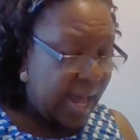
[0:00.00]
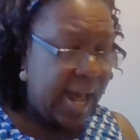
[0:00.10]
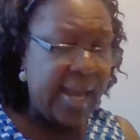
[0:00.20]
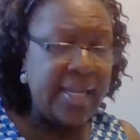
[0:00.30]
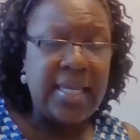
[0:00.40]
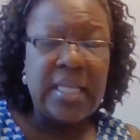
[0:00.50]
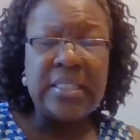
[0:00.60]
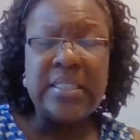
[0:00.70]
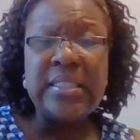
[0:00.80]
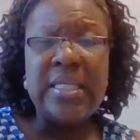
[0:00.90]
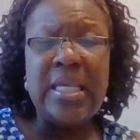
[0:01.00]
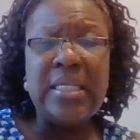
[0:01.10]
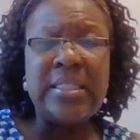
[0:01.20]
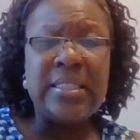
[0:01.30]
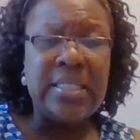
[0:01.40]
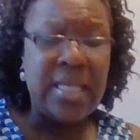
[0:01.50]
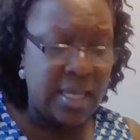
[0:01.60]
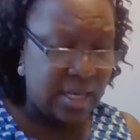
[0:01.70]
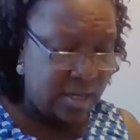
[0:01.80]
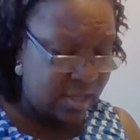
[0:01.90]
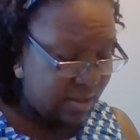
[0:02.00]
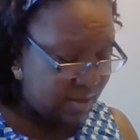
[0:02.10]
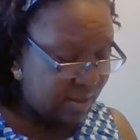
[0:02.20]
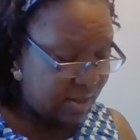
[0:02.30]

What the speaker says: I get seasick.